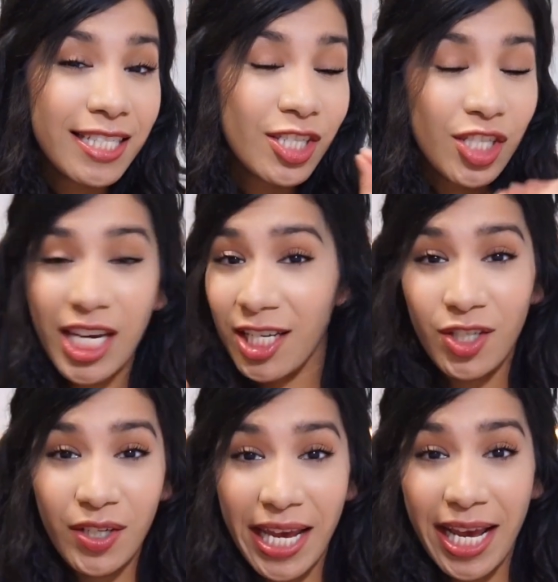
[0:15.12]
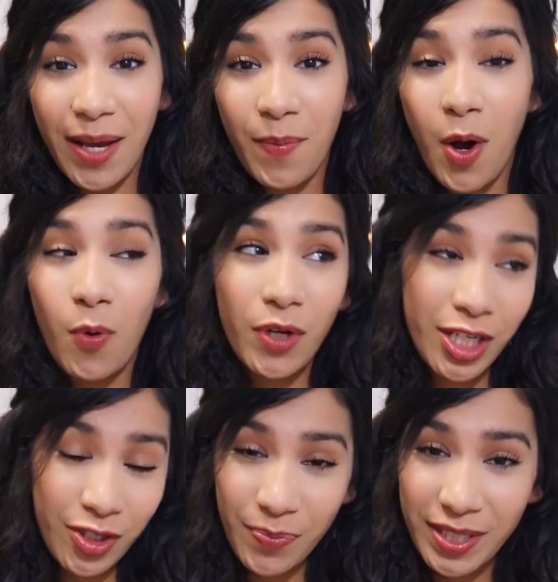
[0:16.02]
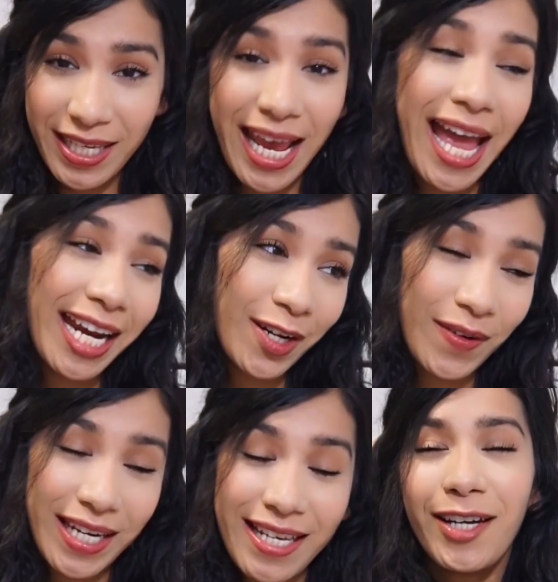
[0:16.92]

change your game 100%. I know it is.